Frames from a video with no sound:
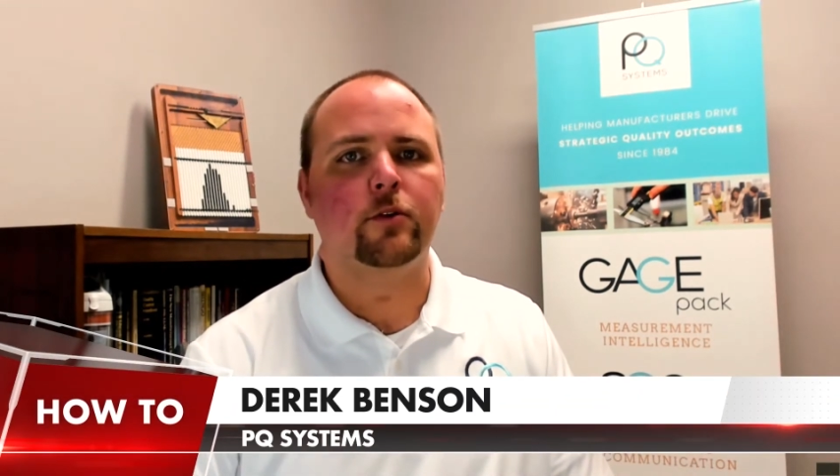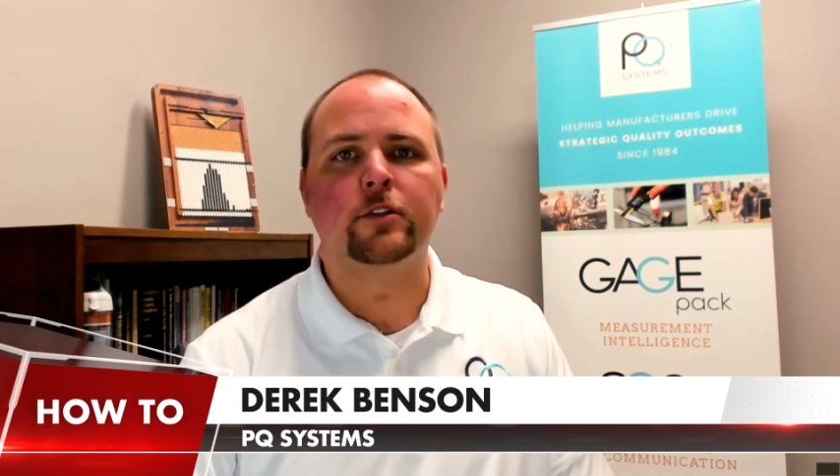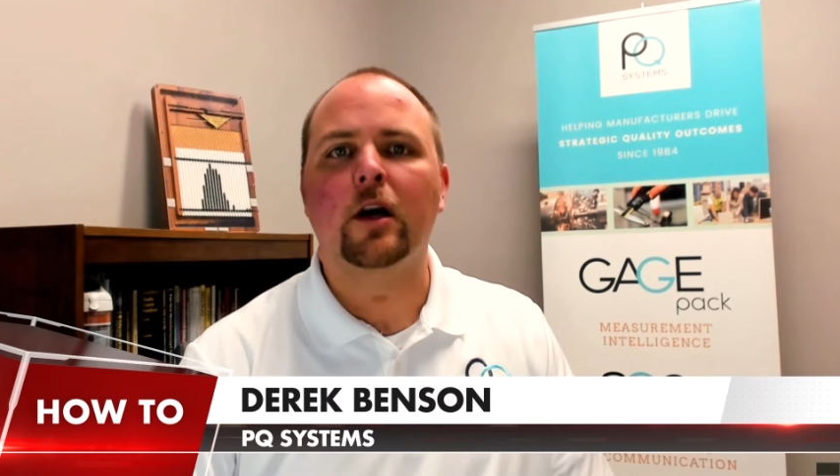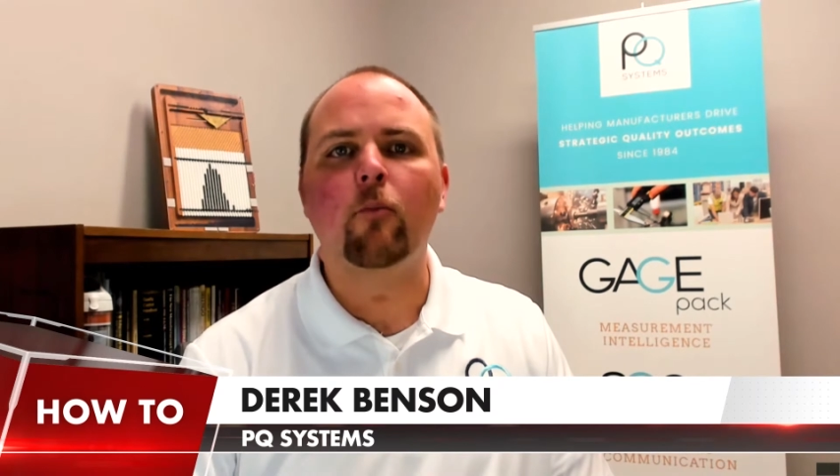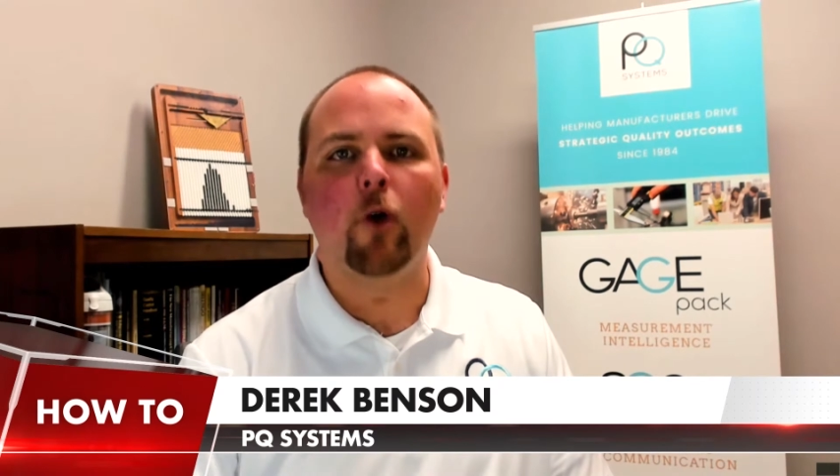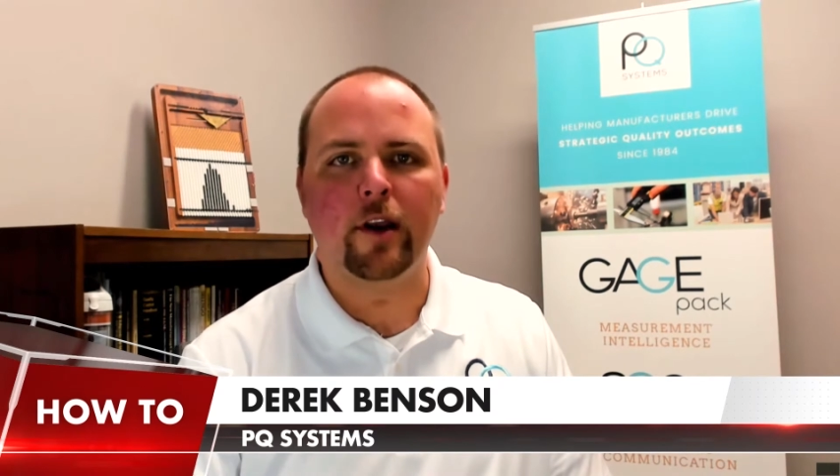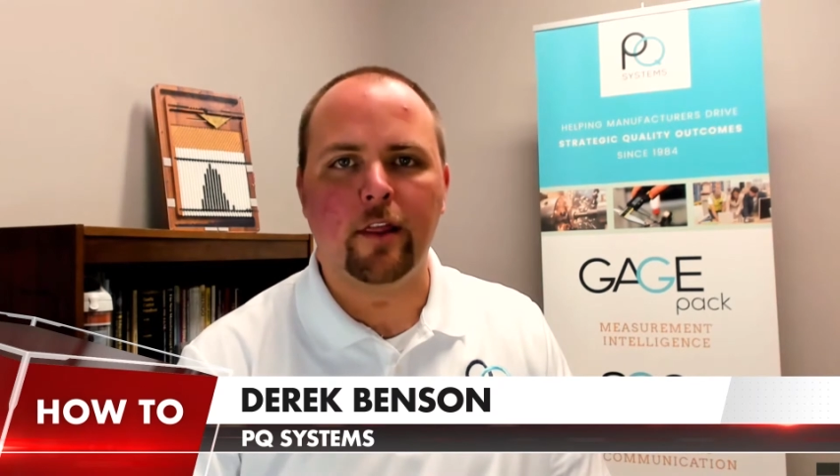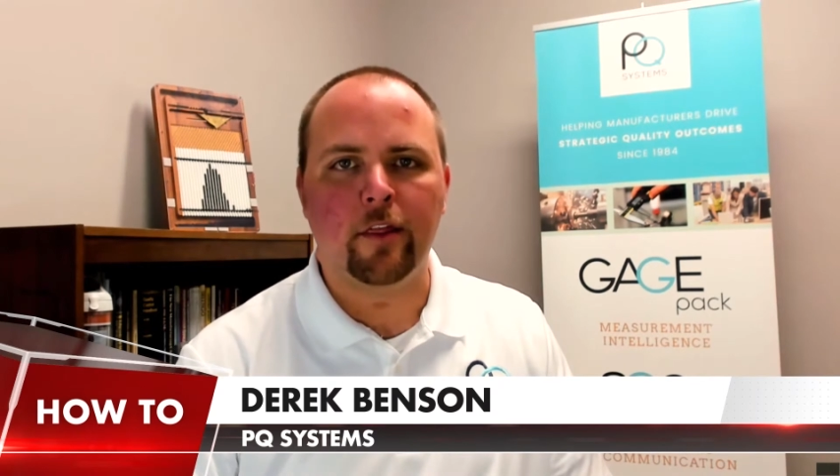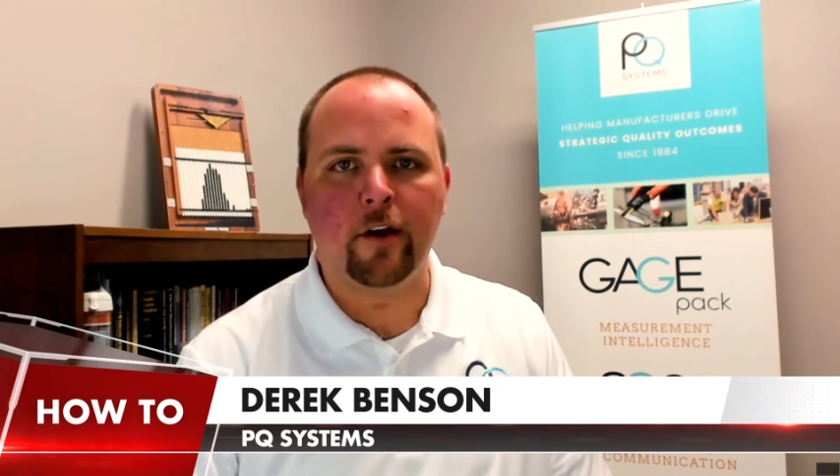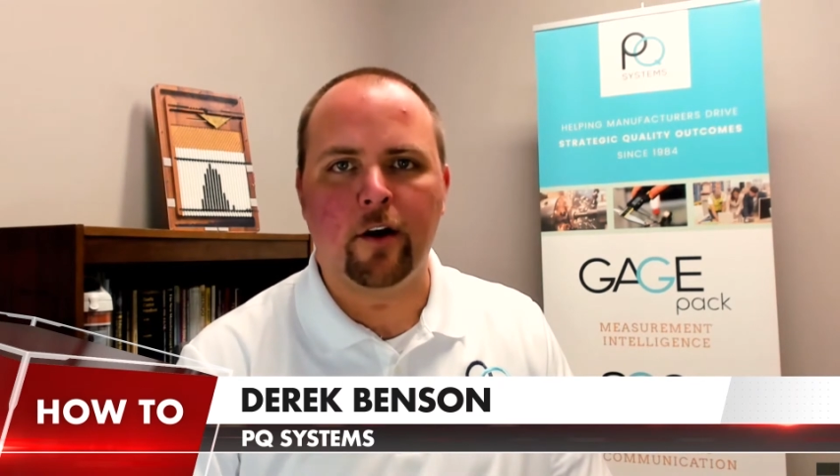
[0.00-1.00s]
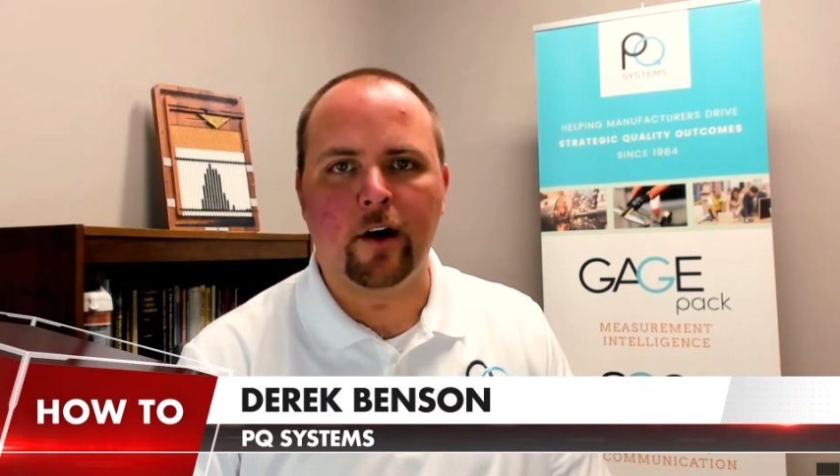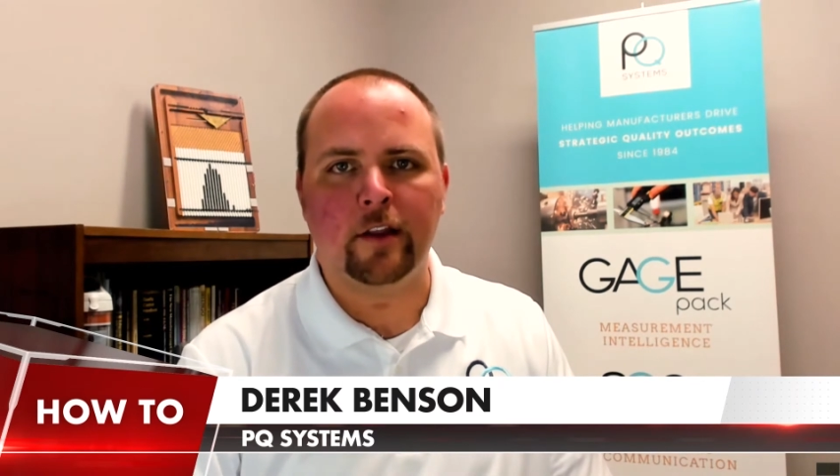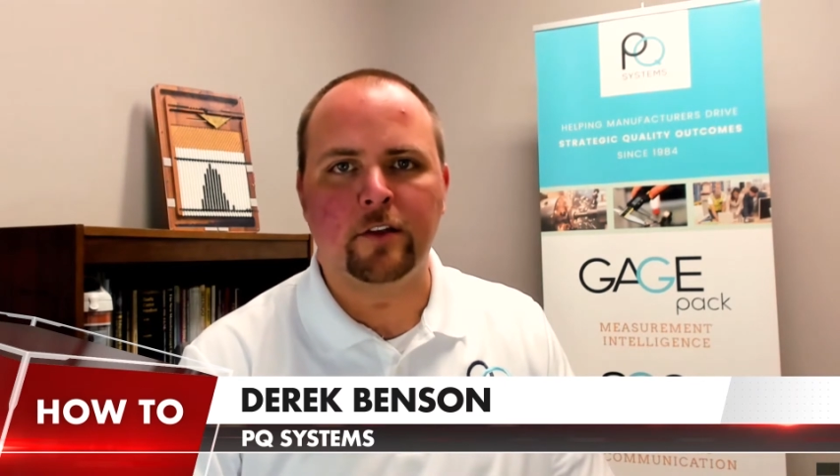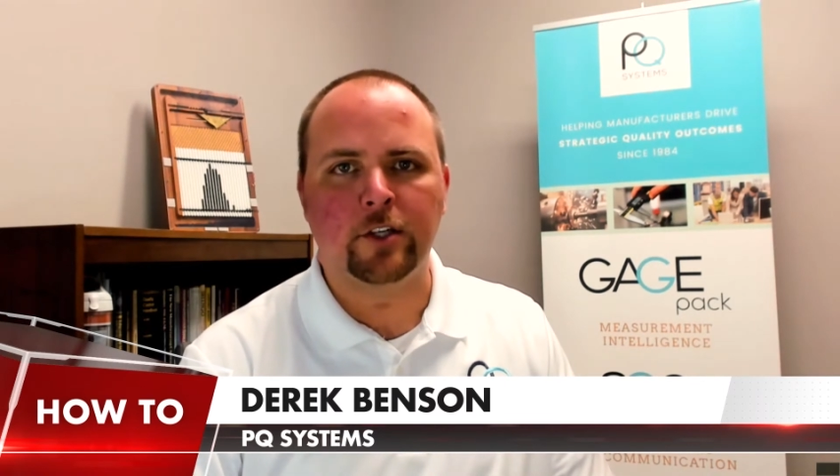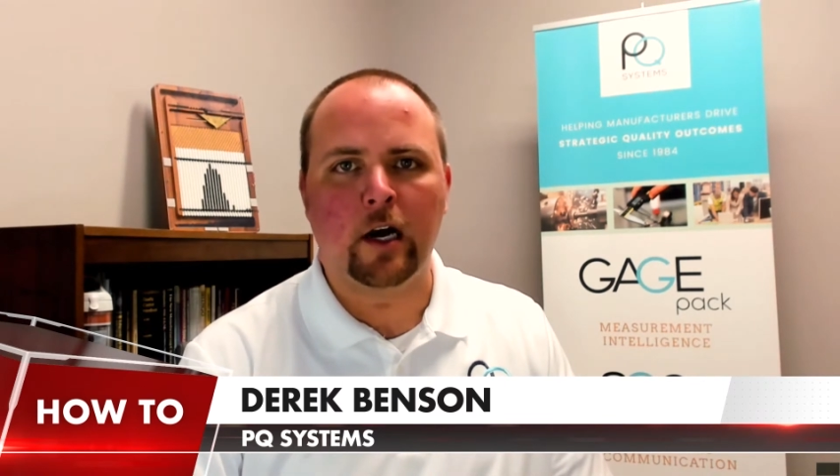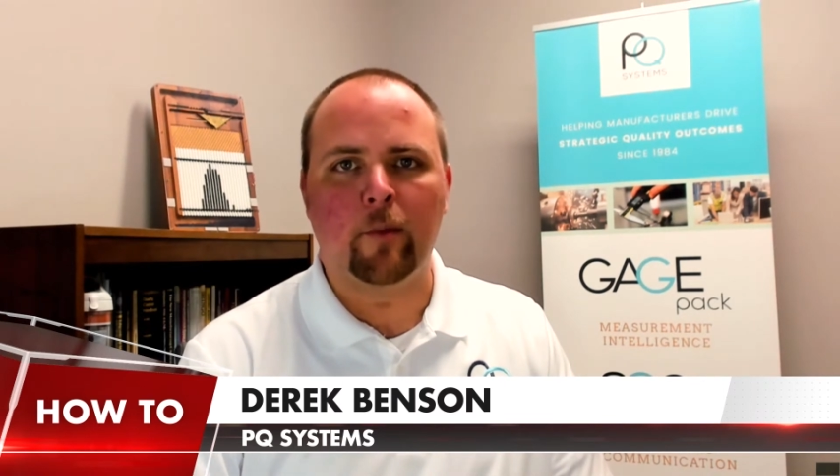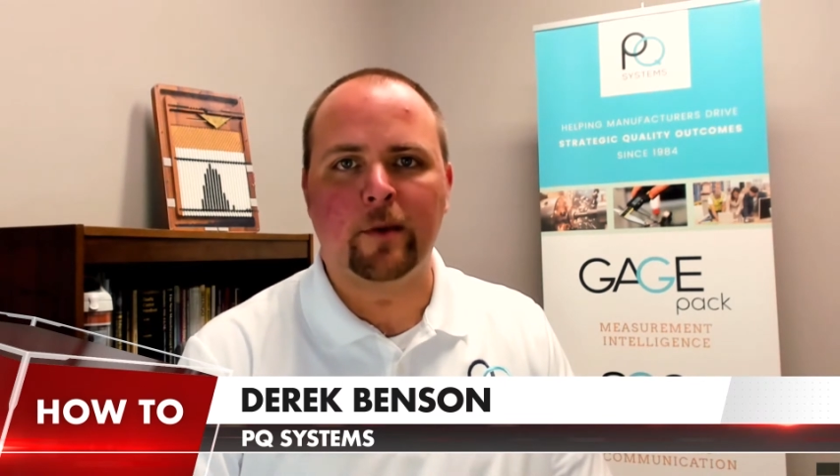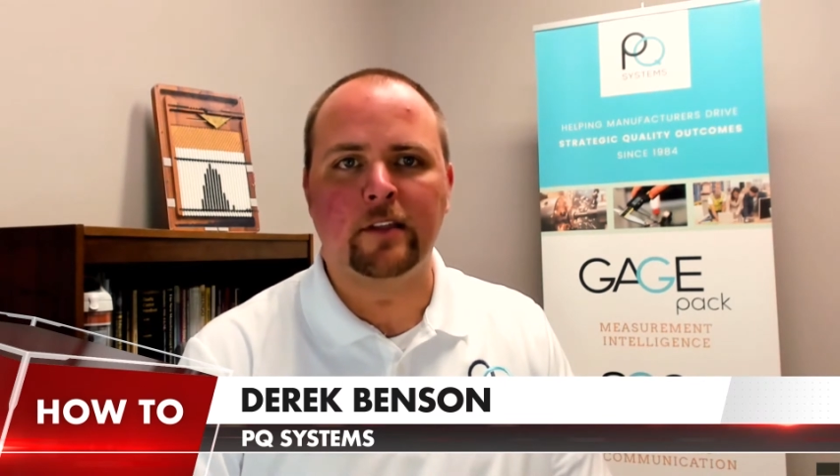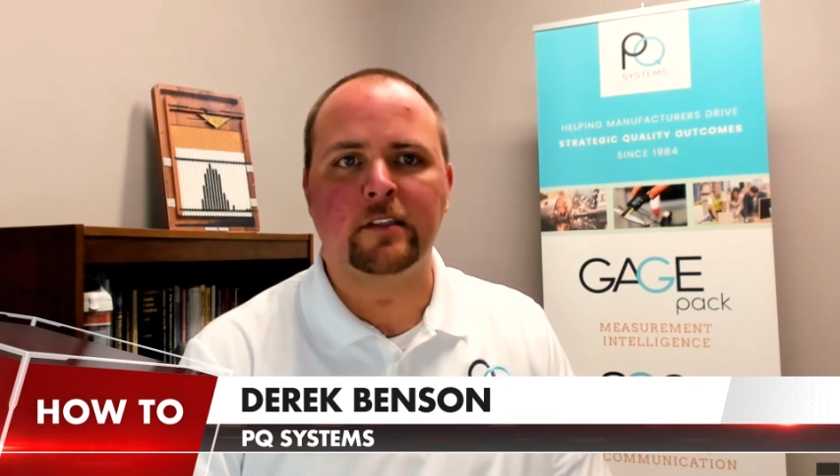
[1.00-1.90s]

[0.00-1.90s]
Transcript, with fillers: or someone there at the shop